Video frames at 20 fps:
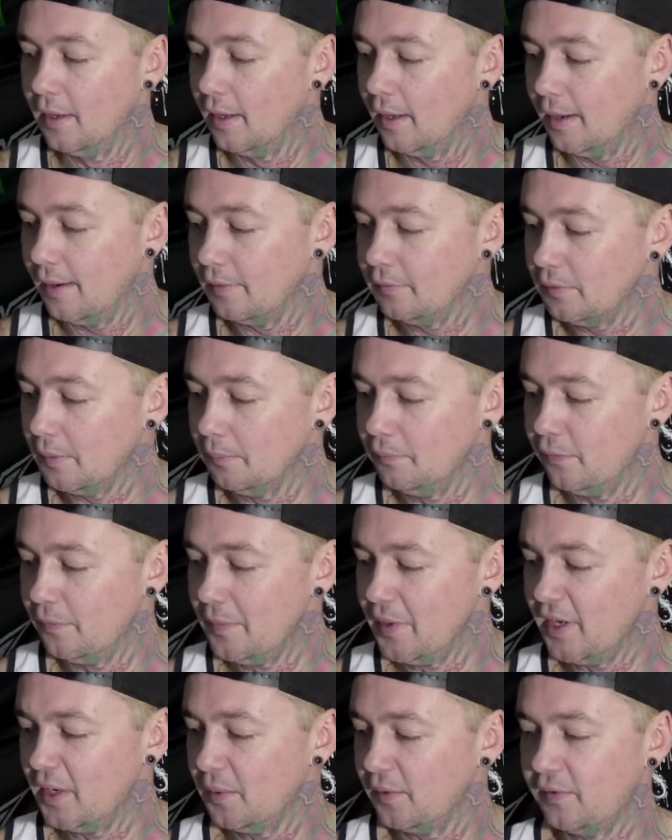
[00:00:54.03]
Uh, so I'm
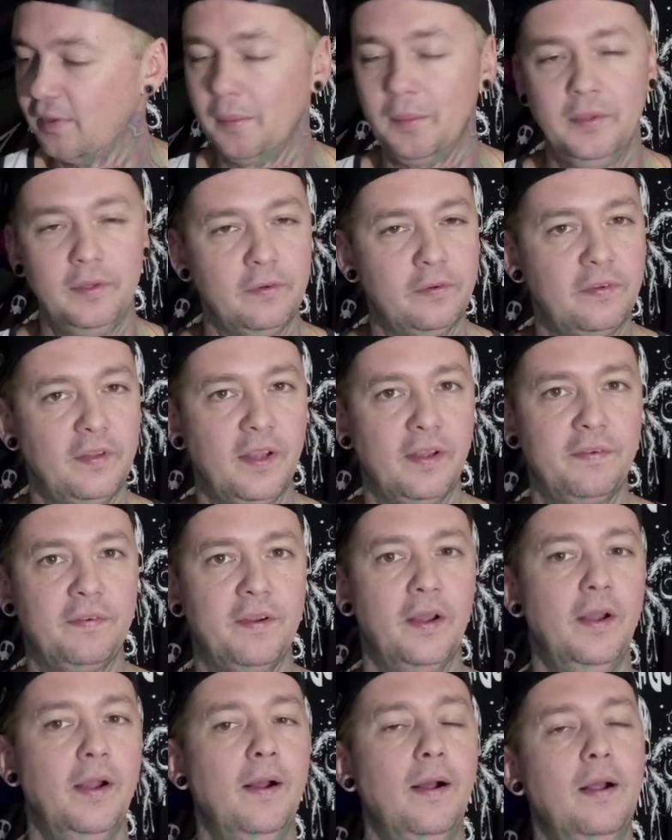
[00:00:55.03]
familiar with some of their stuff.
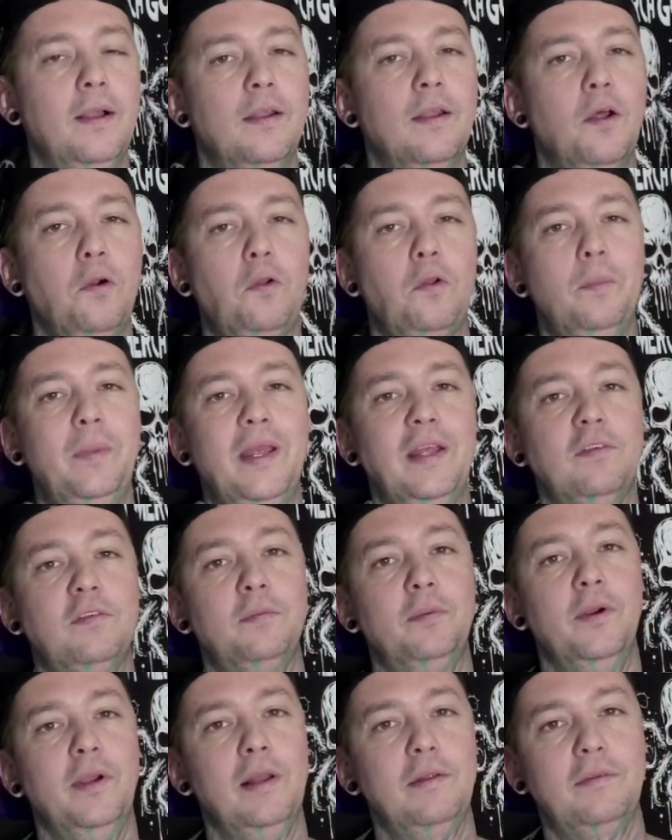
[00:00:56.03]

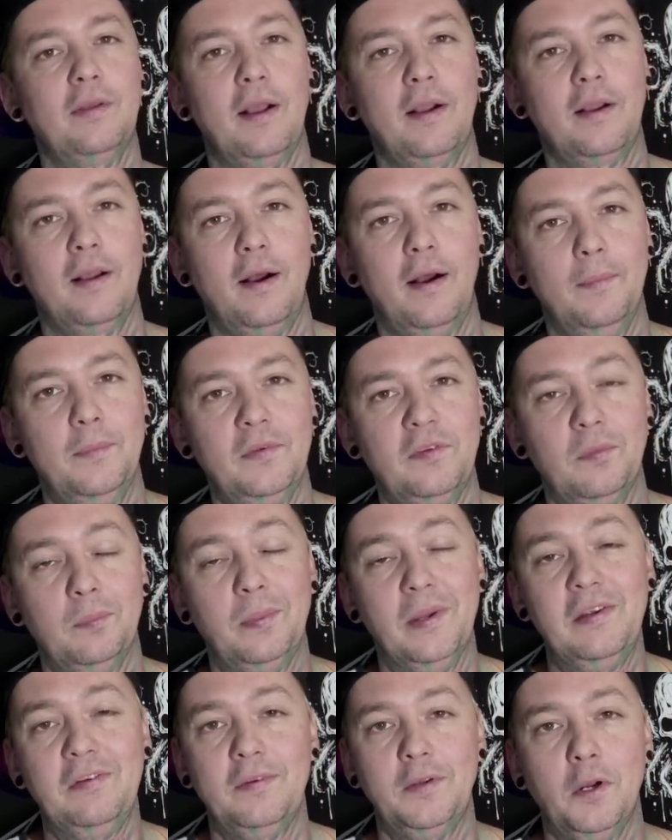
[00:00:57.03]
Localbandsmokeout.com is the
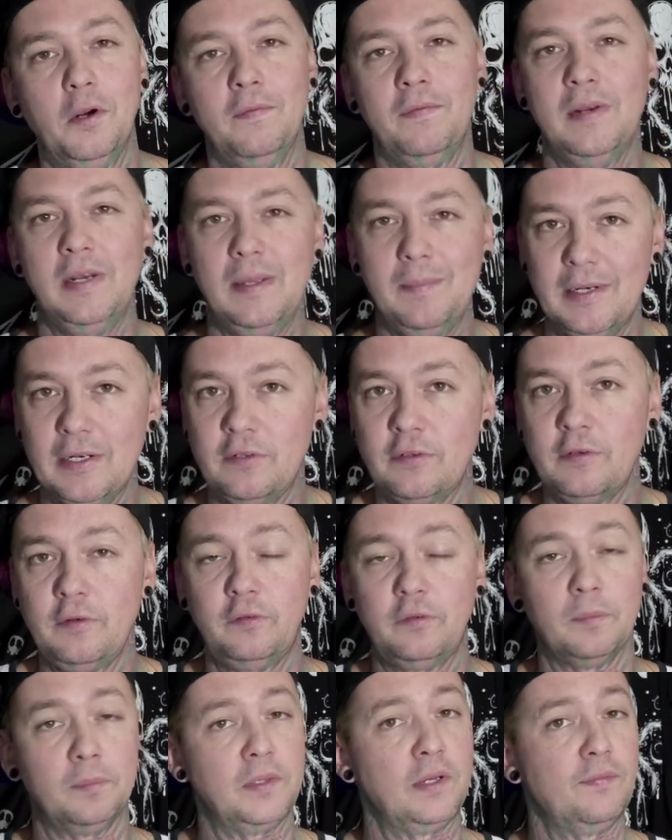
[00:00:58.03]
place to go if you need me to shoot
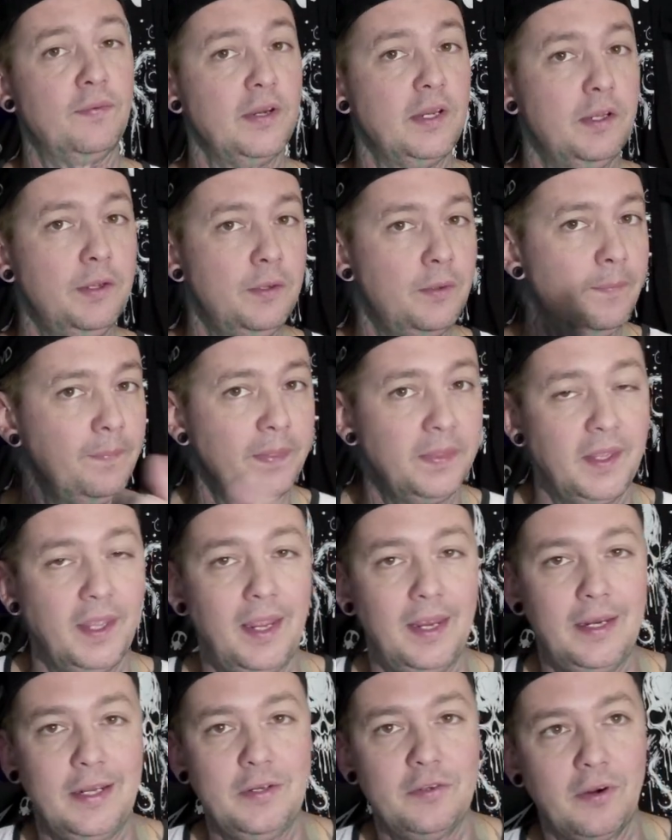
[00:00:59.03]
something for you.
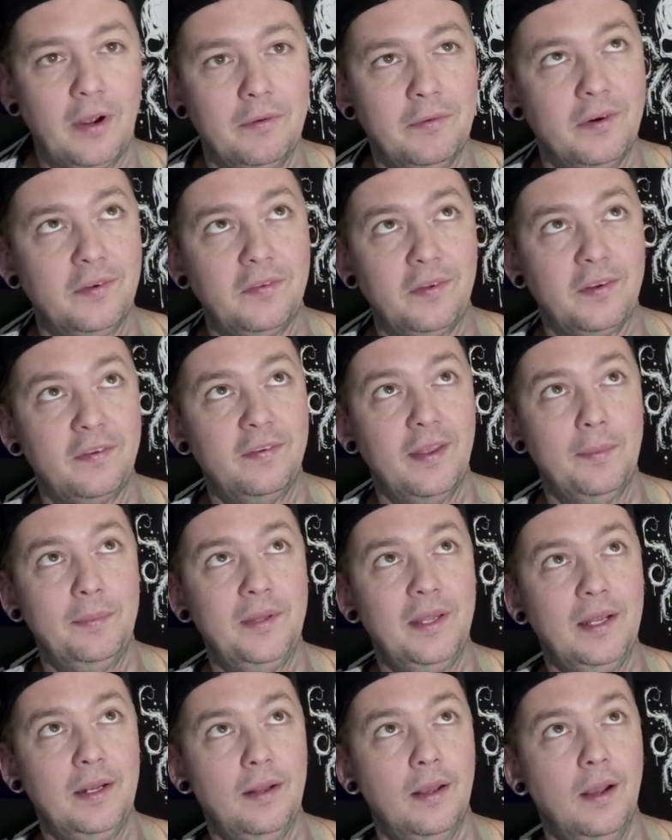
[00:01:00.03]
Any genre is
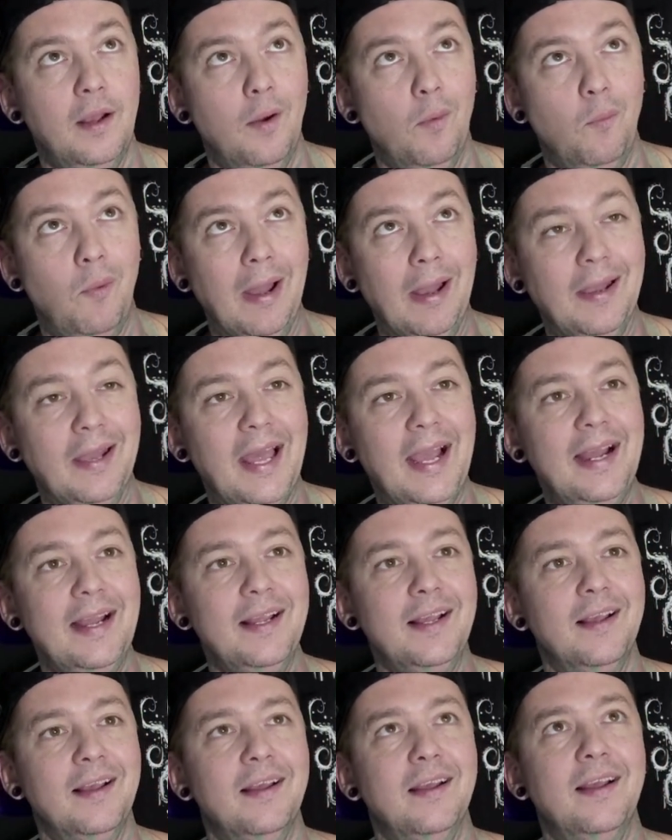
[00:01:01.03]
accepted.
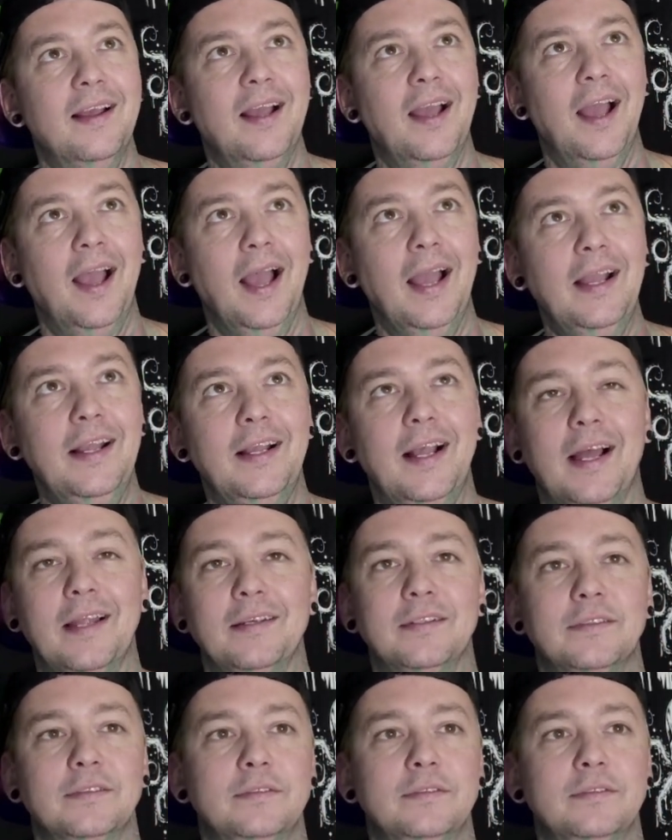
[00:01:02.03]
Walang Hanggan.